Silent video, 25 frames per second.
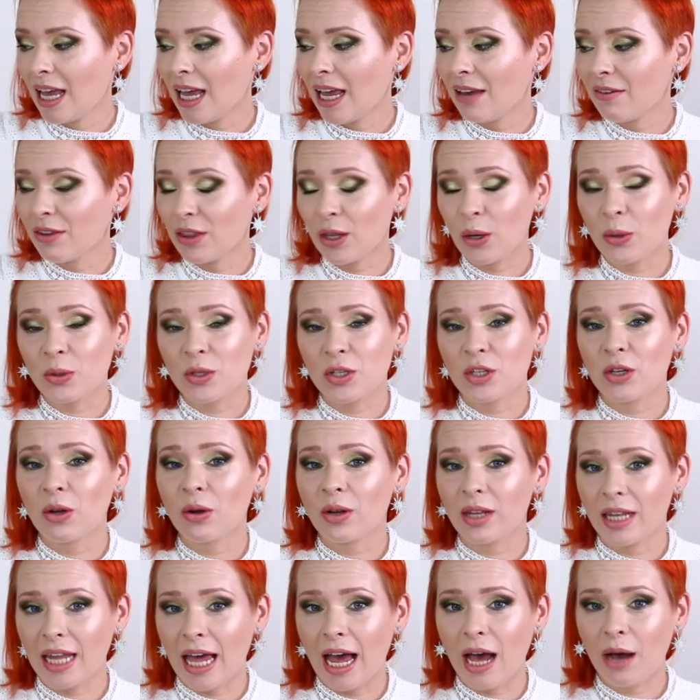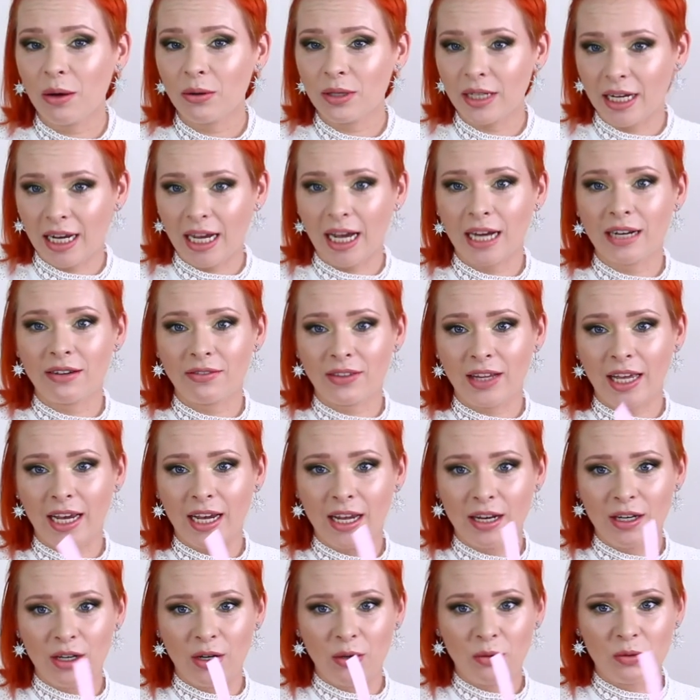even though it's not loud and kind of
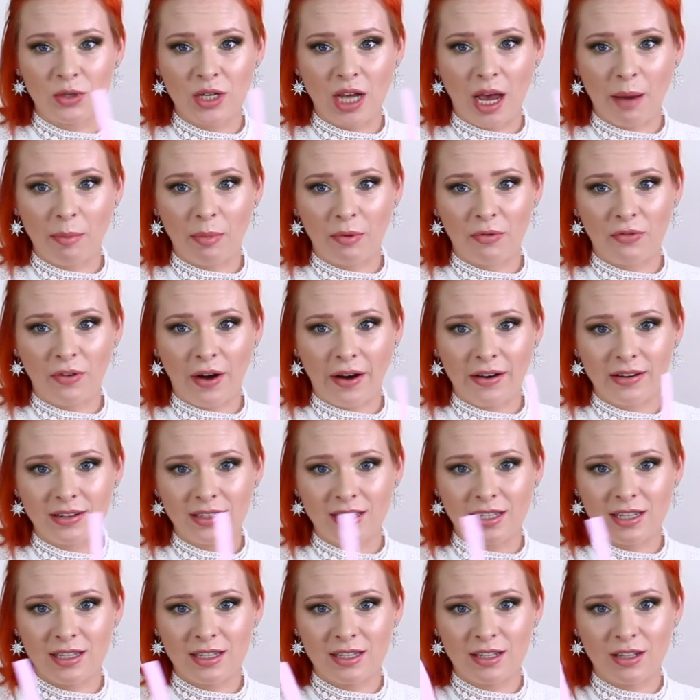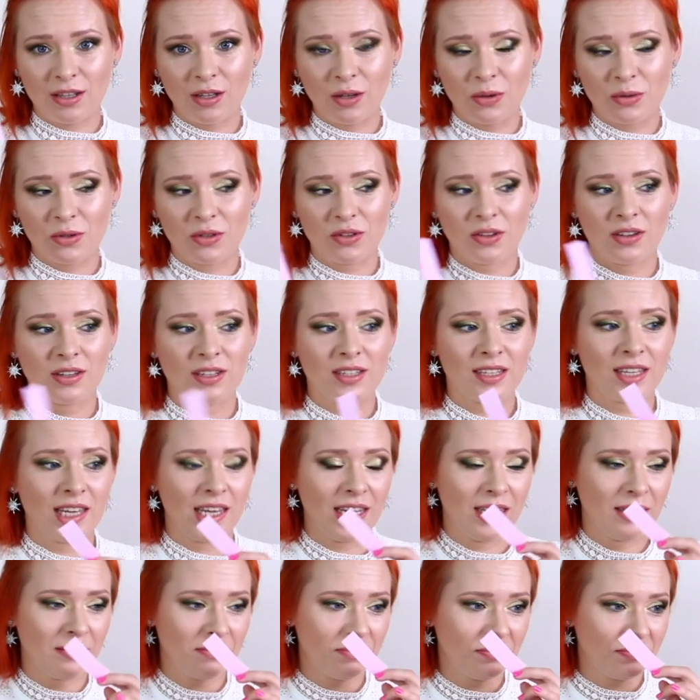like a new type of fragrance, it's close to the
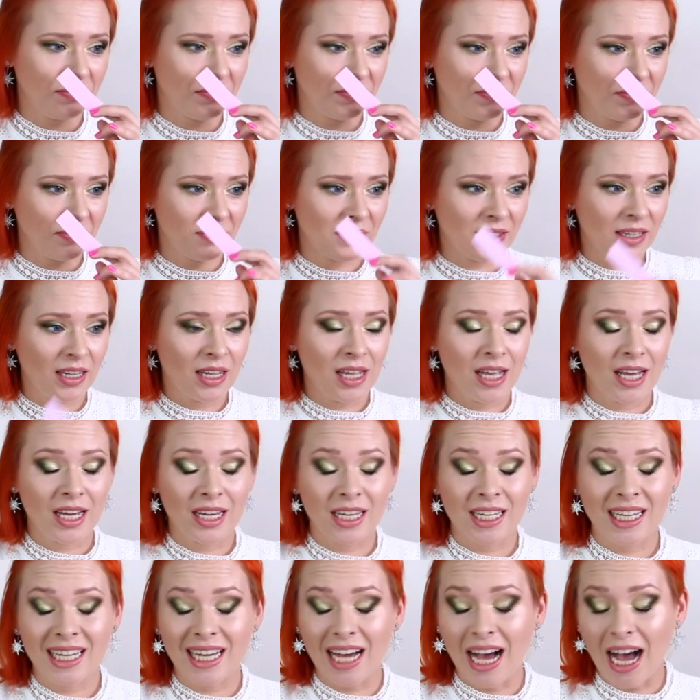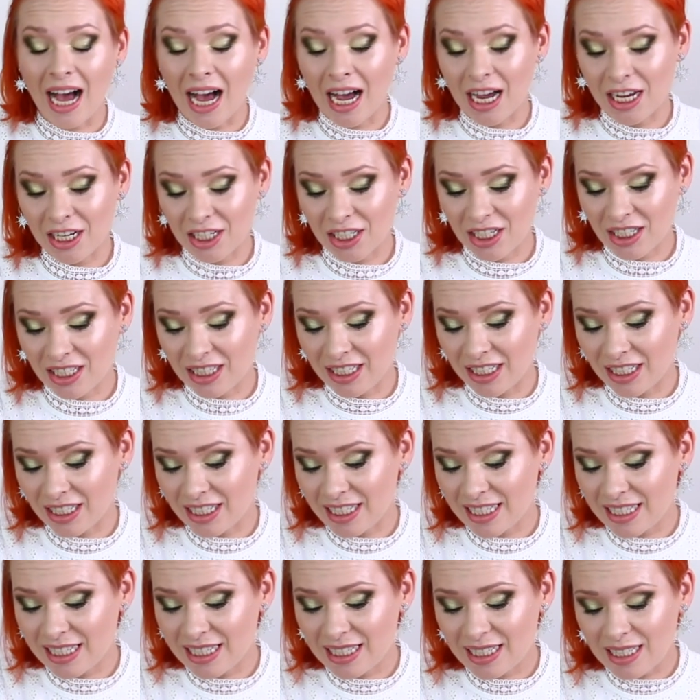skin. Gosh,
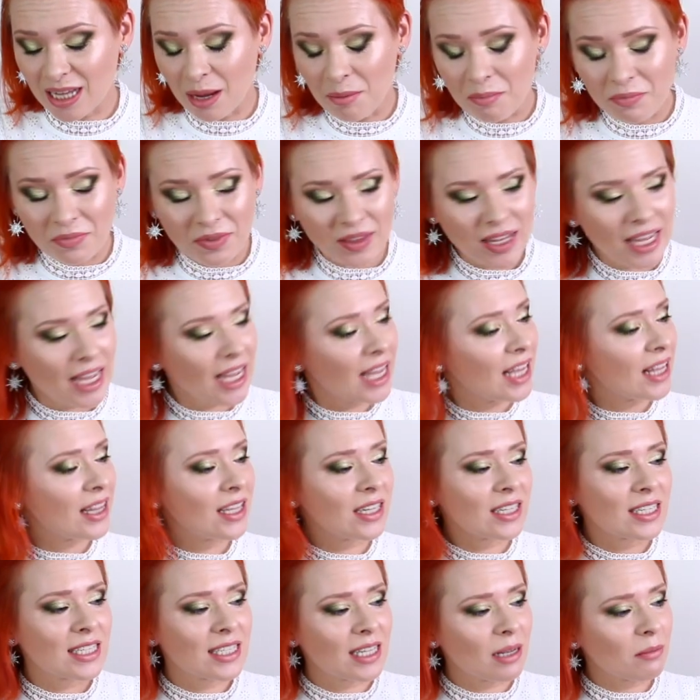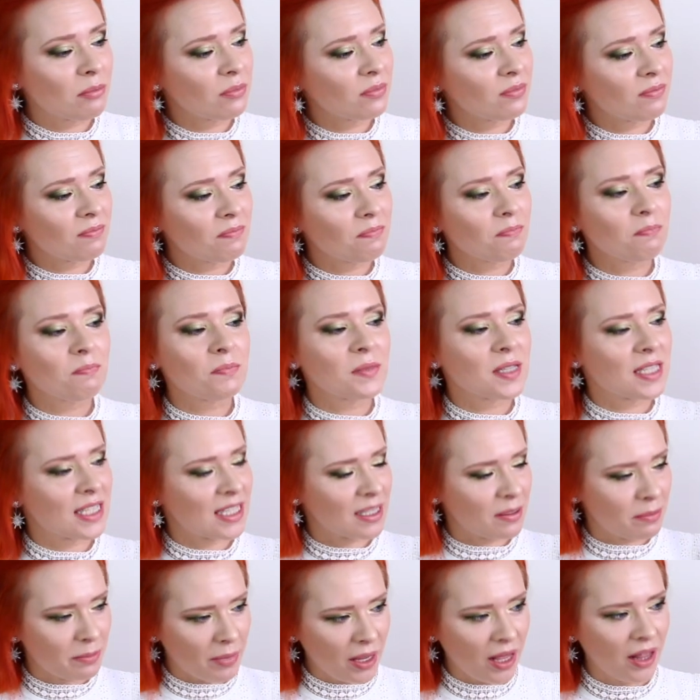there's some
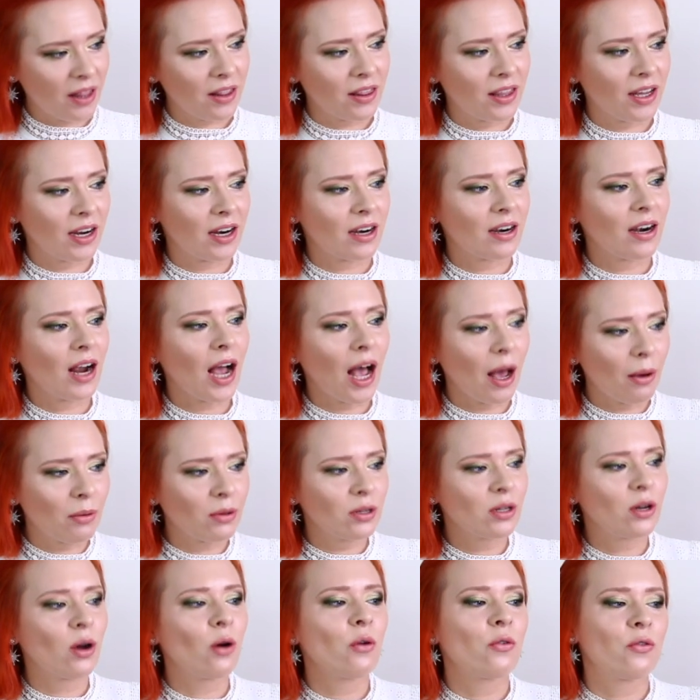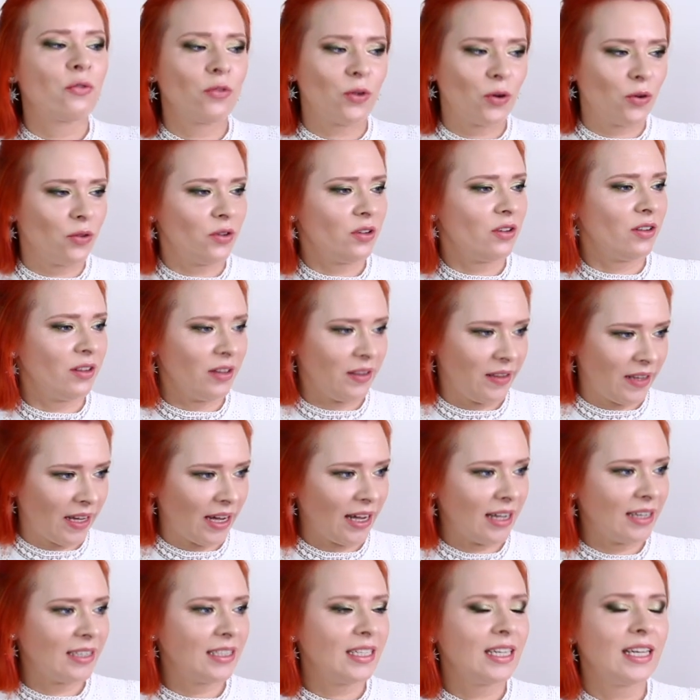smell there. I will go further than
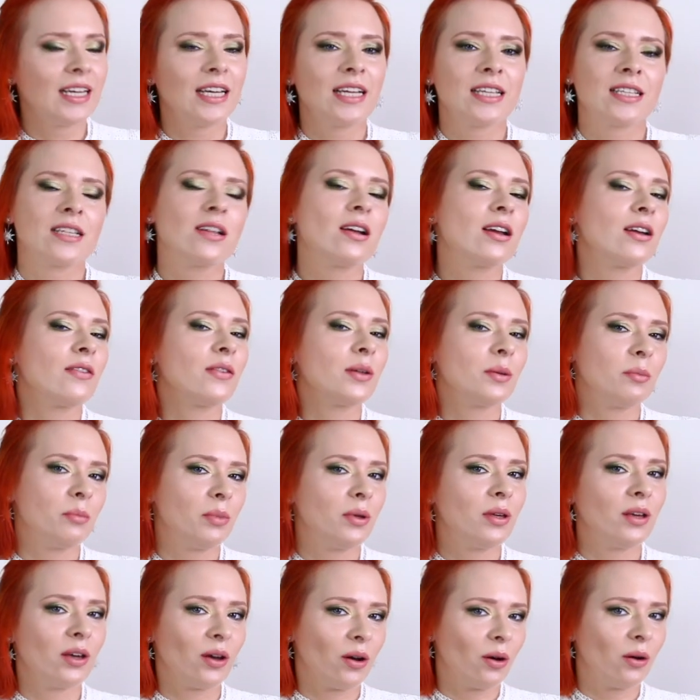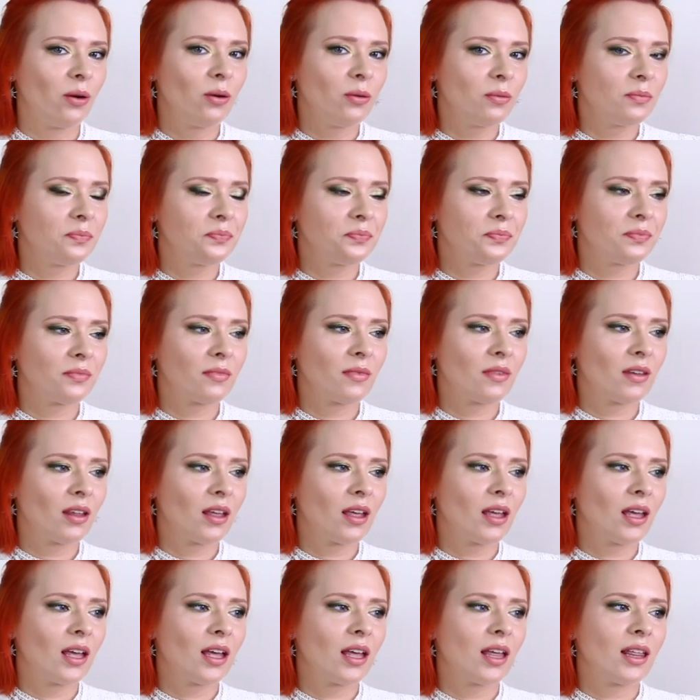that. It's not even BO.
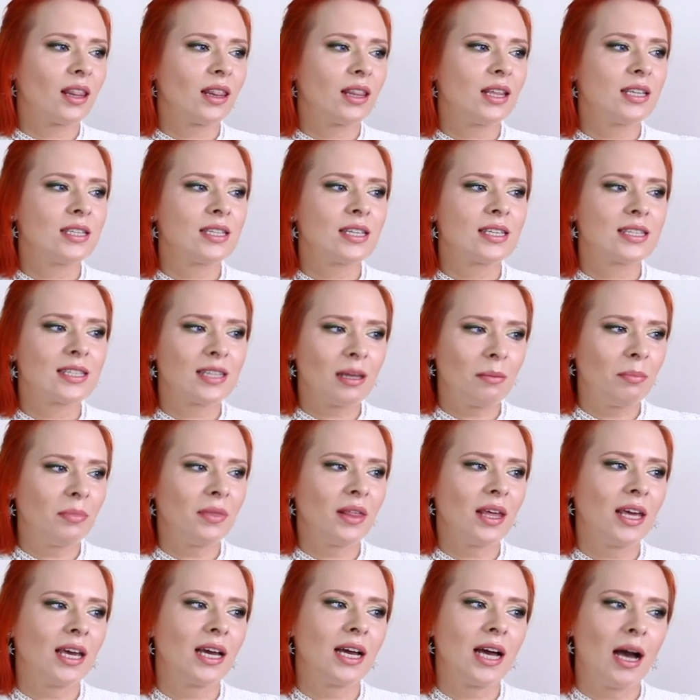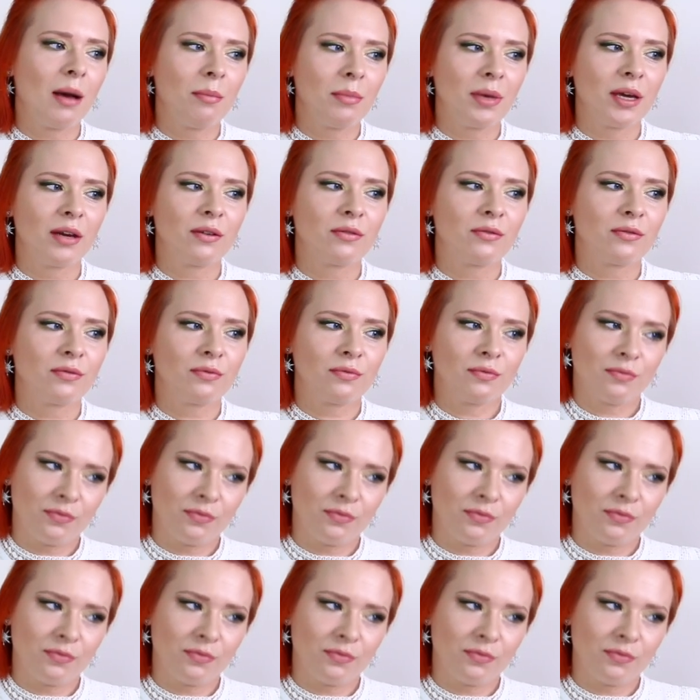This is something coming